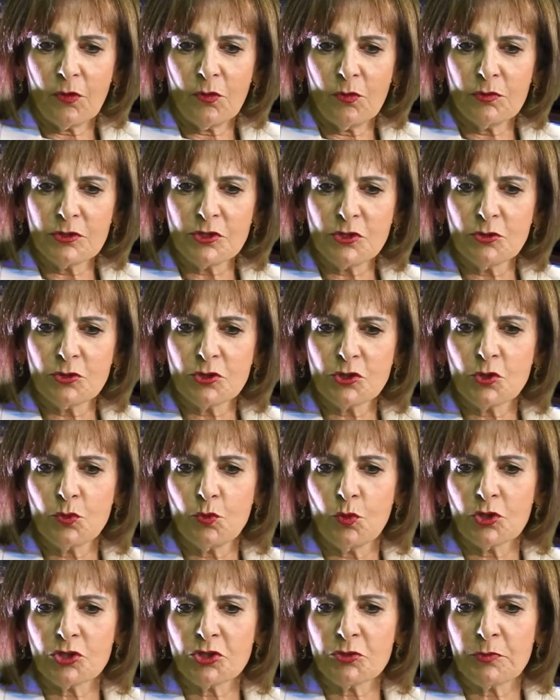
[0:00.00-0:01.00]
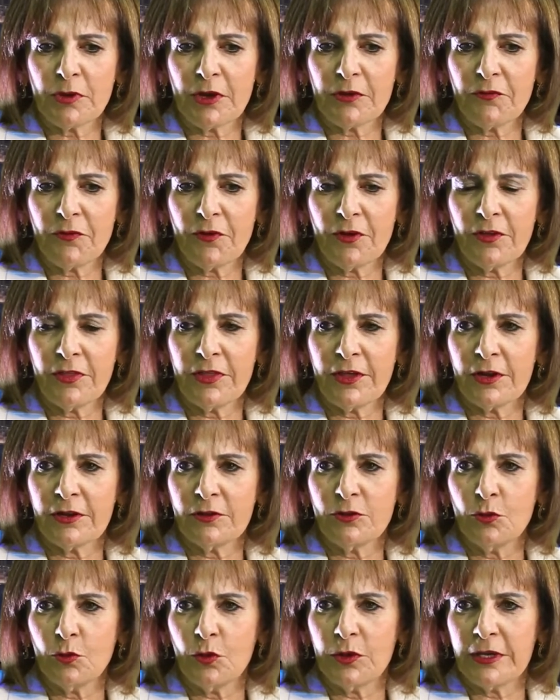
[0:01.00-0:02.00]
always used to watch my
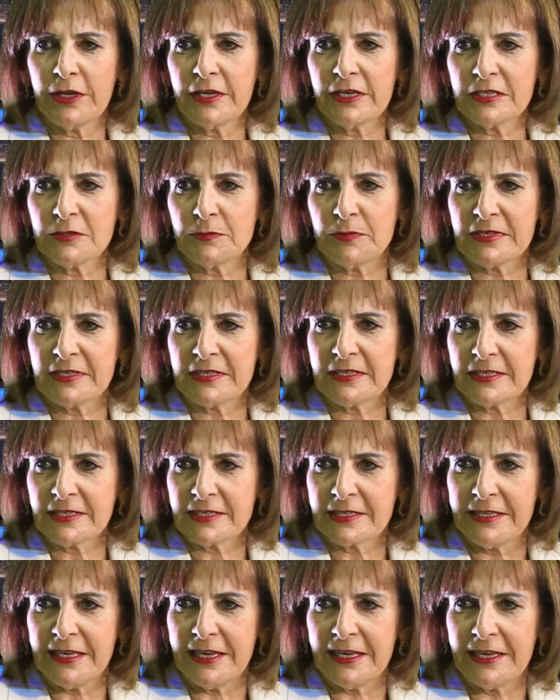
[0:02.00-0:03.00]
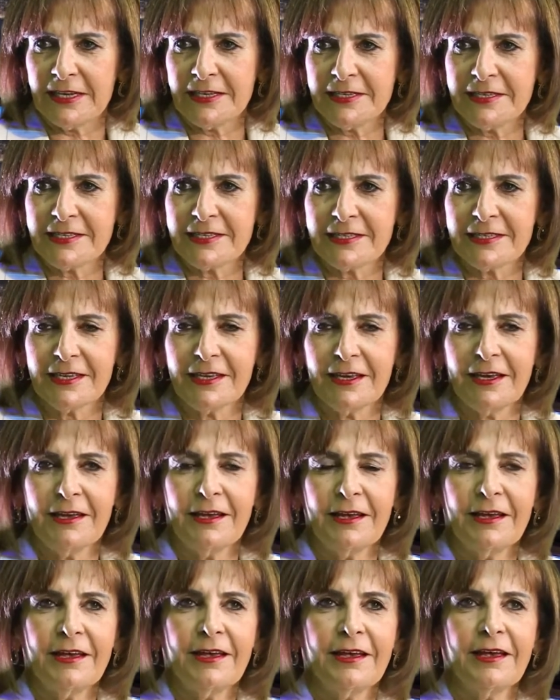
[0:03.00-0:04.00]
father doing his business deals,
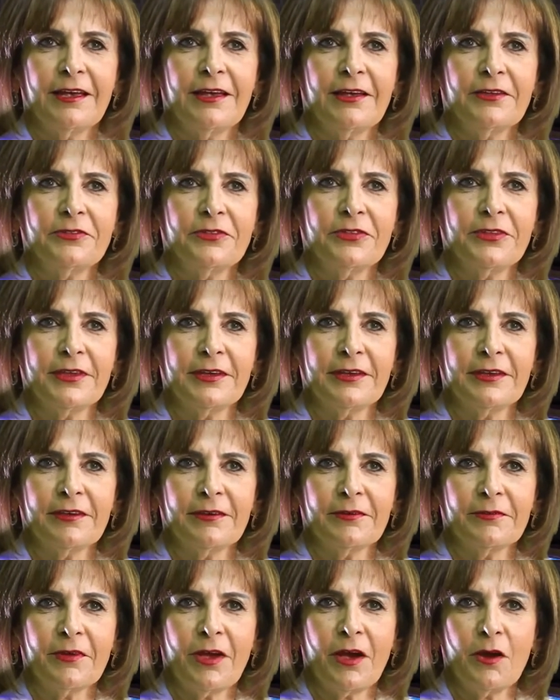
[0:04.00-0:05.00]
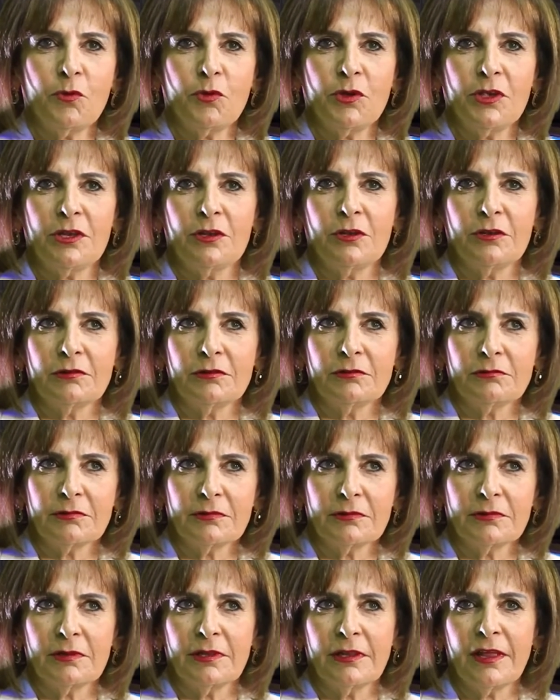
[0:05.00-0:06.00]
and how he
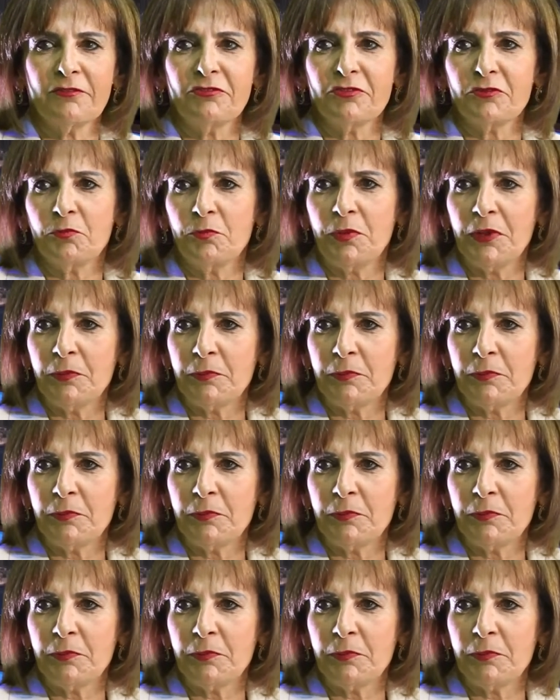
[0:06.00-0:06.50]
loved